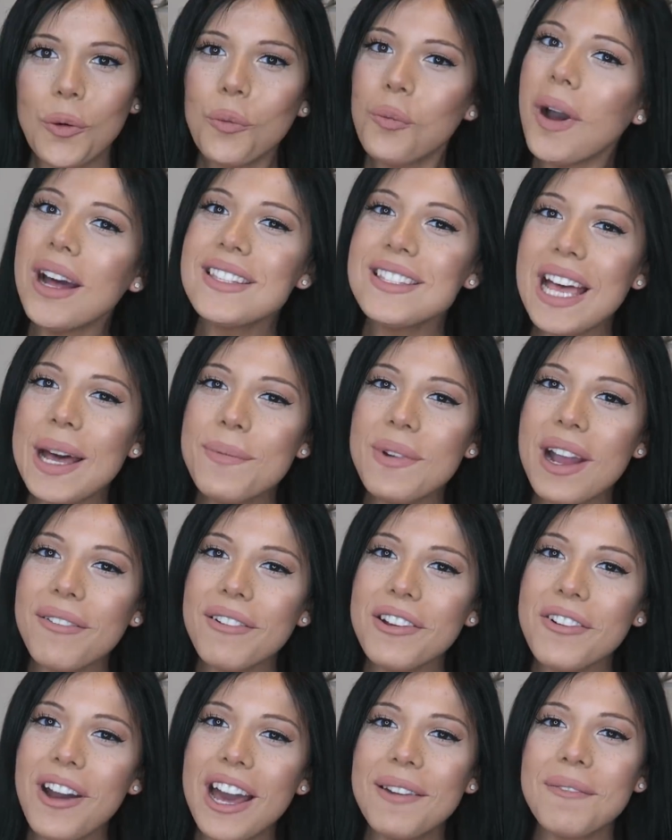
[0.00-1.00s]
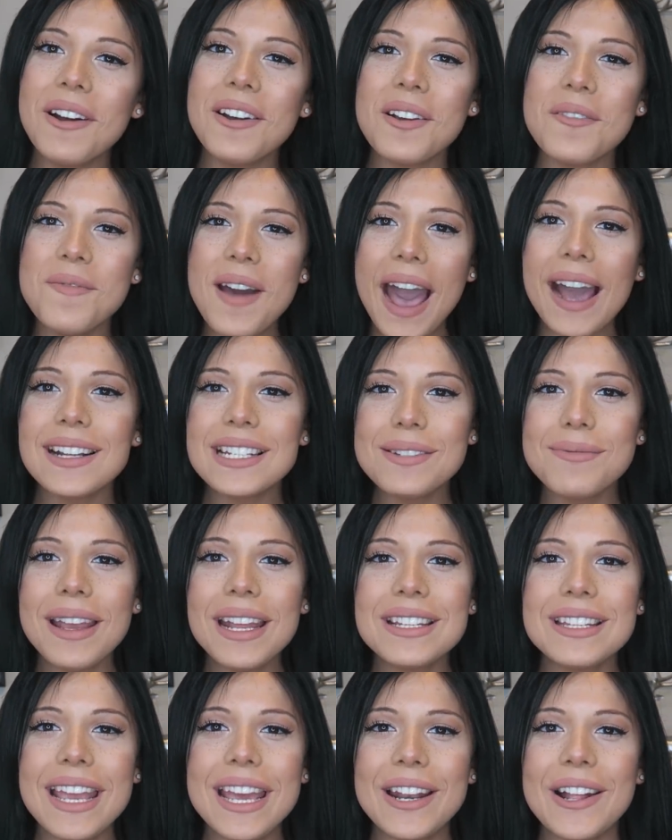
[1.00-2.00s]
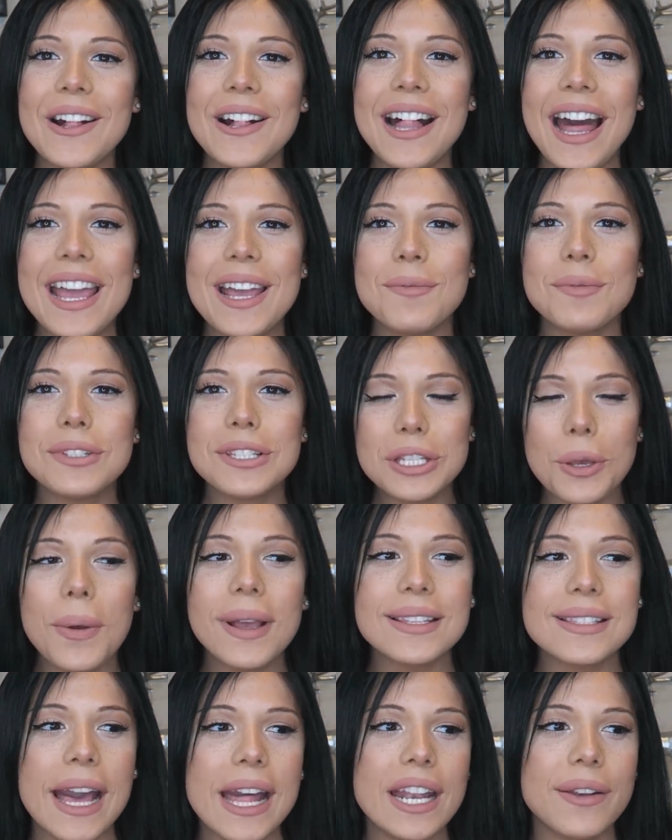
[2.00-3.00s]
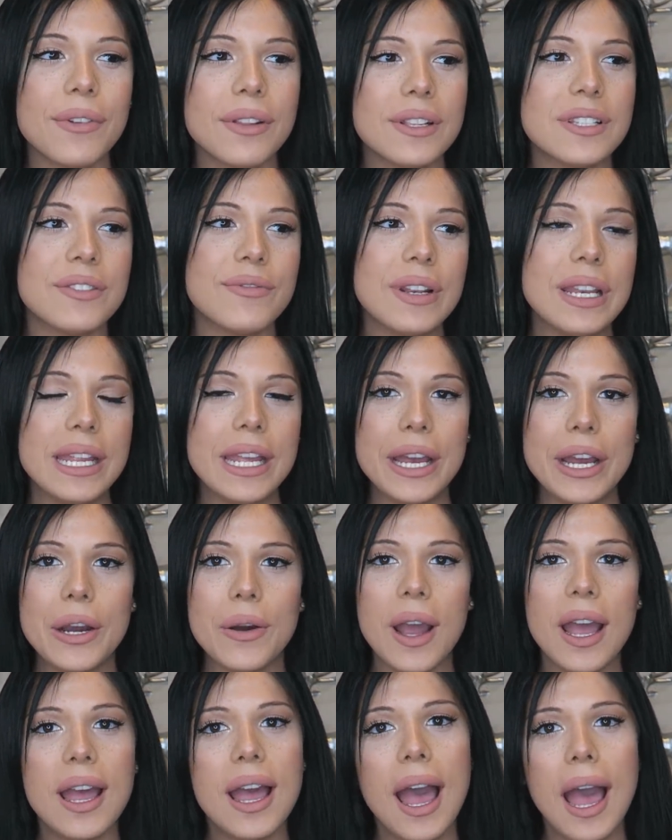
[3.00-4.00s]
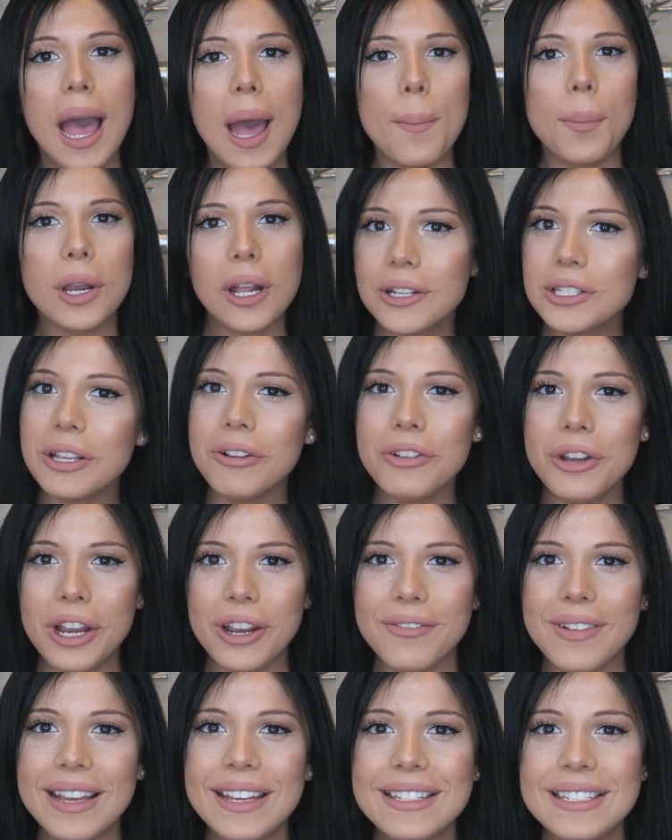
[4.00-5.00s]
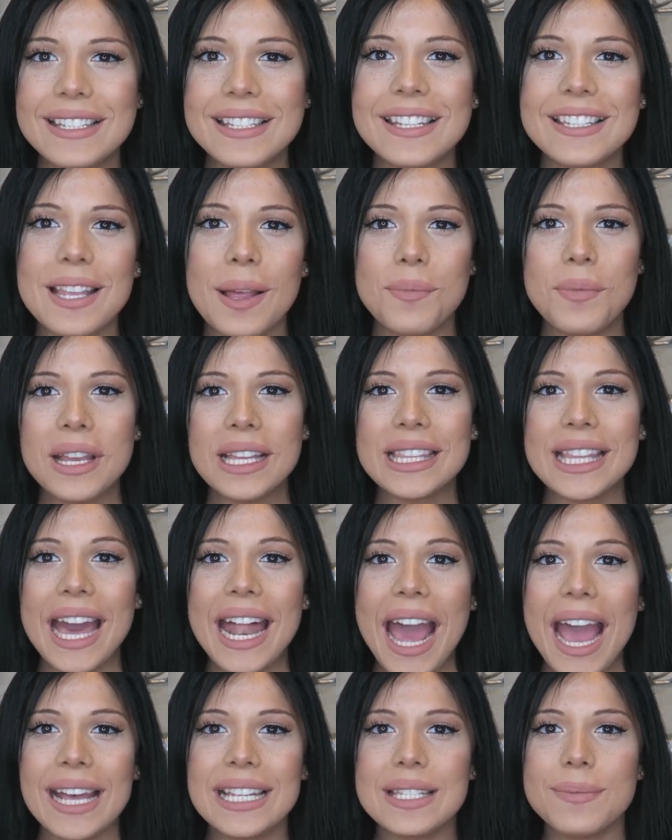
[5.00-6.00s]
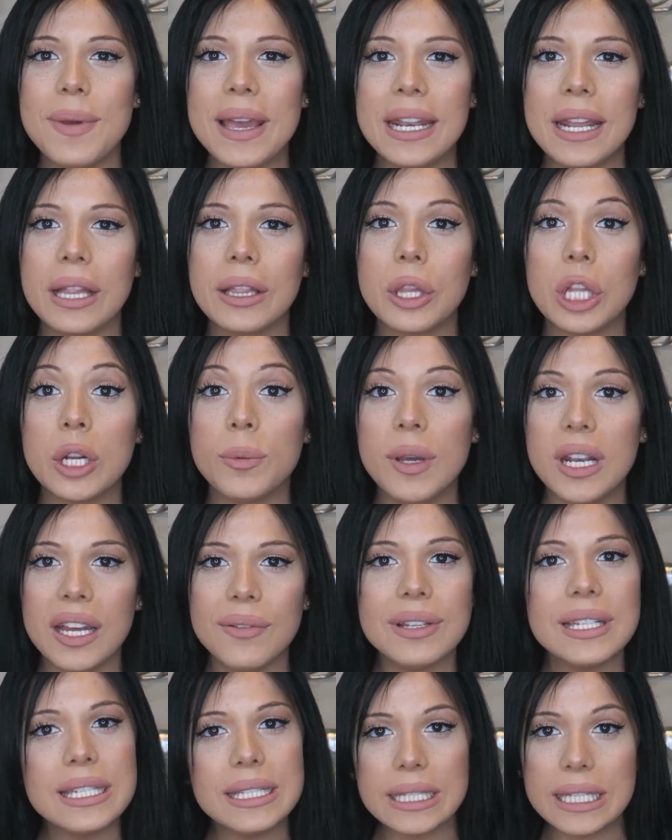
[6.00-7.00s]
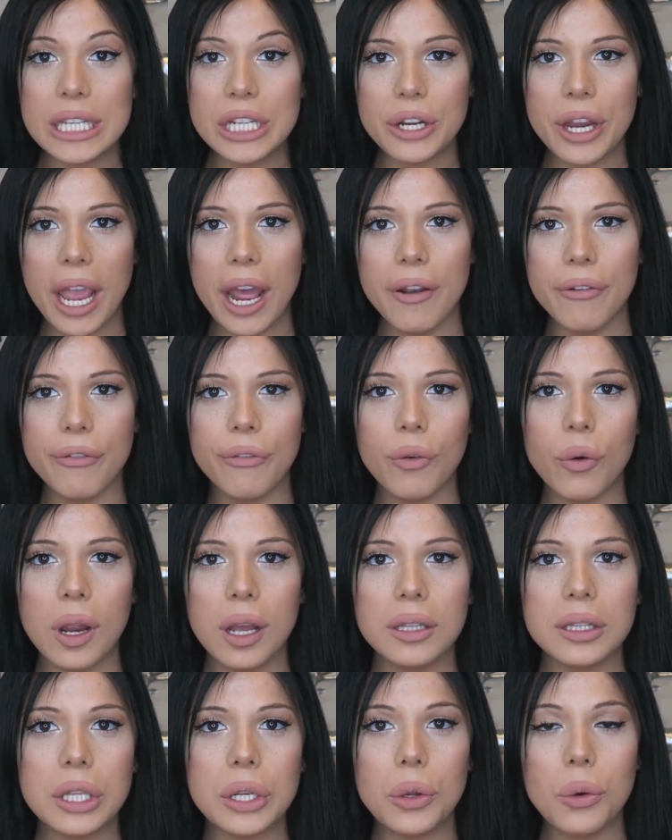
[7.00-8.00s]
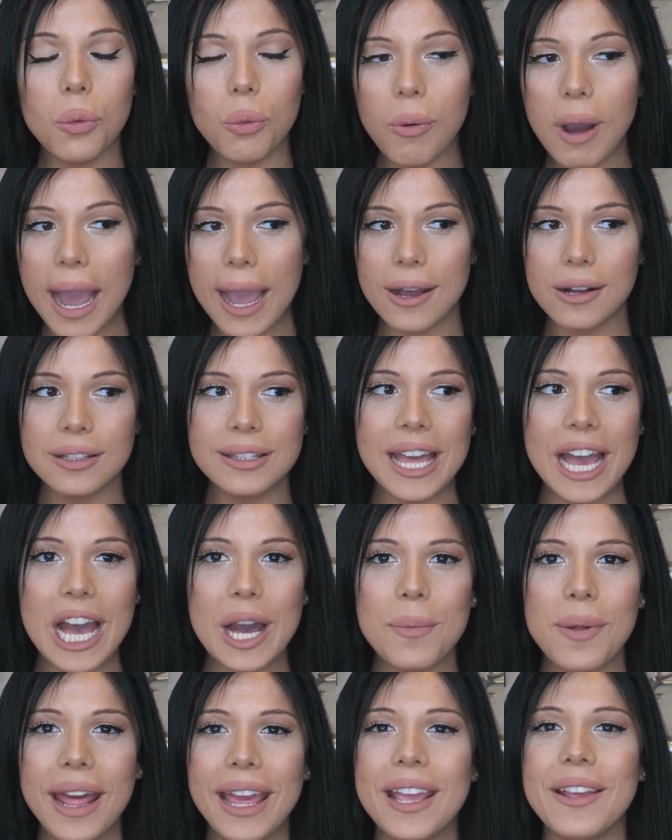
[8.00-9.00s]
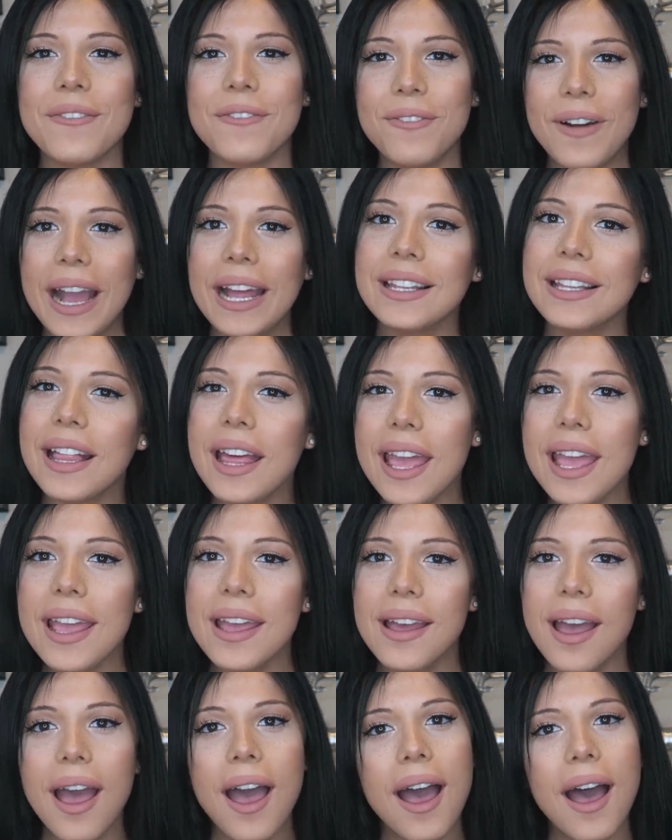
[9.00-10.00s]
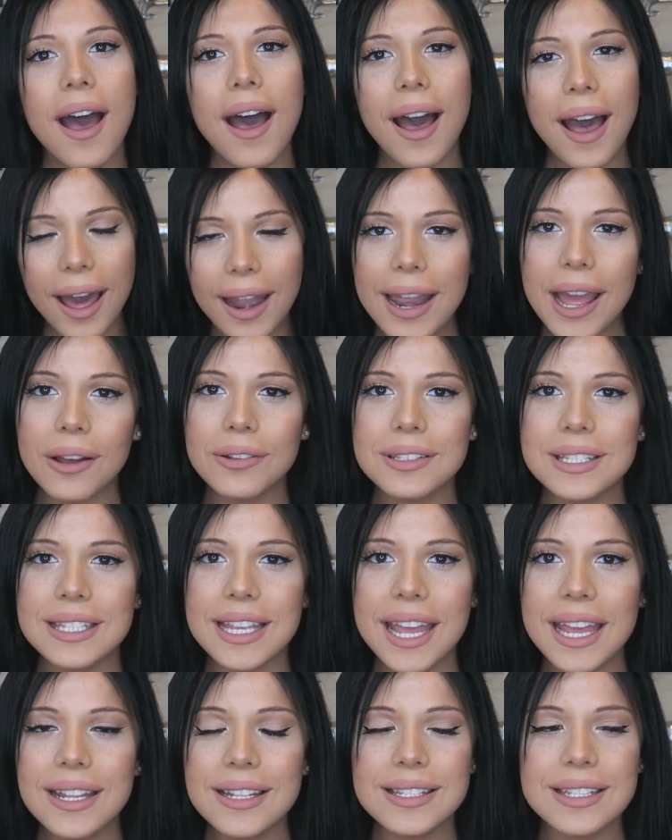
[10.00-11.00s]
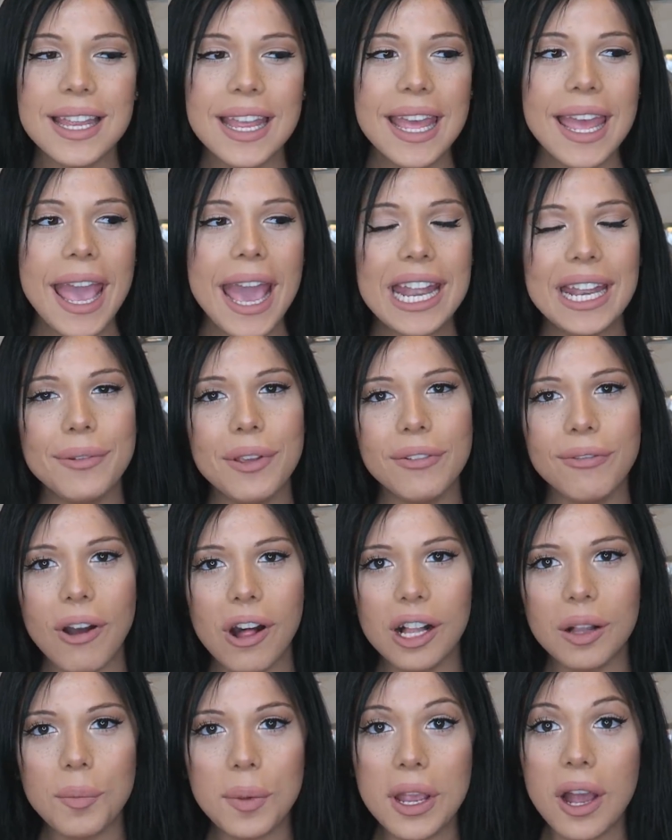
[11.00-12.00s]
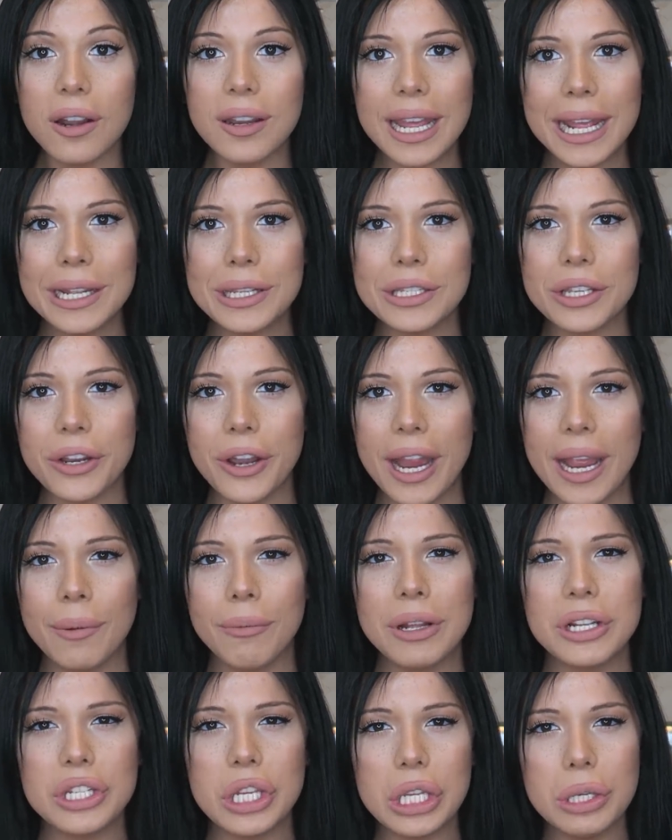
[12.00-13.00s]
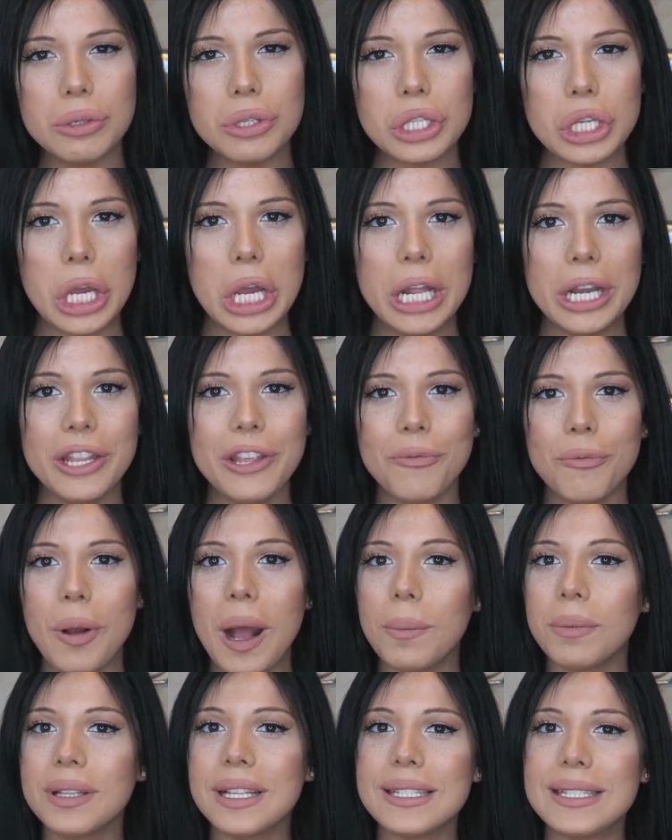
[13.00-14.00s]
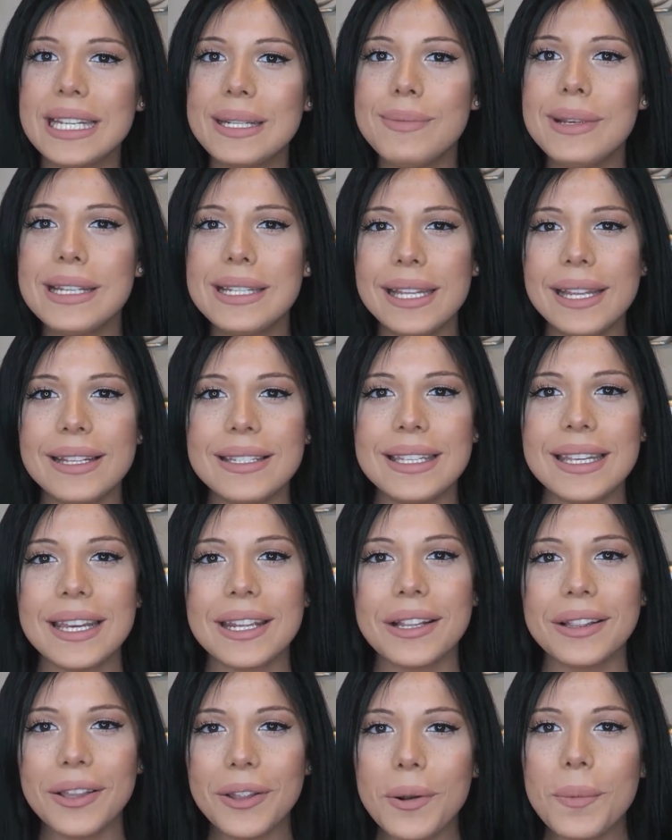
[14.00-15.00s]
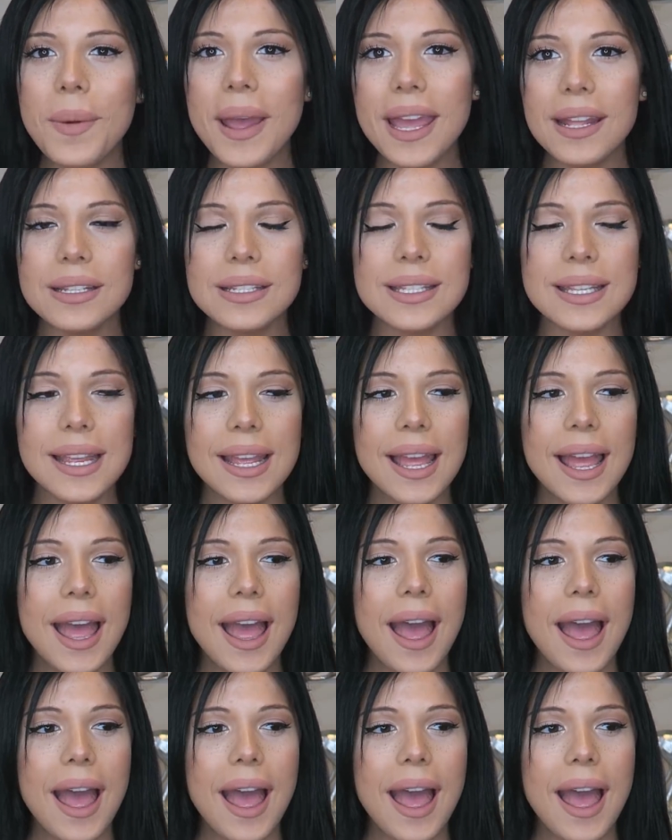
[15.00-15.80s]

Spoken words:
What's up, everyone? Welcome back to my channel. I am so excited for this video, but also nervous. This is something that has been a little bit of a secret for a little while now, but I can finally announce it. And if you follow me on Instagram, which you should, you've probably seen me teasing it a little bit.